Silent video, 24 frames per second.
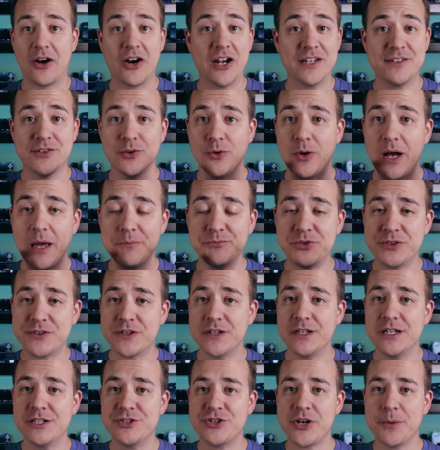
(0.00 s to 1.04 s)
Alright, so I'm just
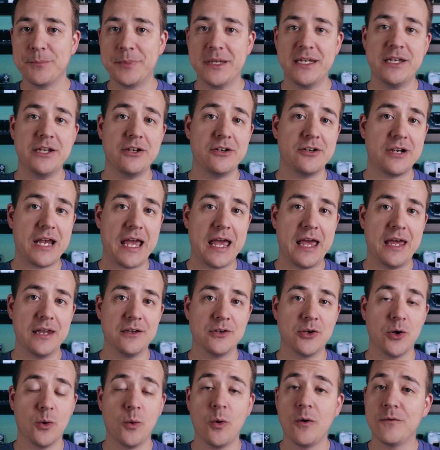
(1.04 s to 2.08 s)
going to jump in here
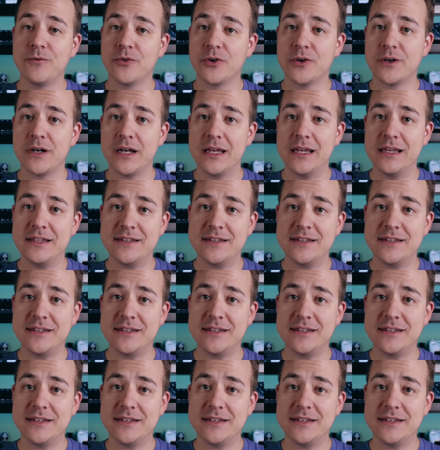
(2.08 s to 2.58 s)
and go over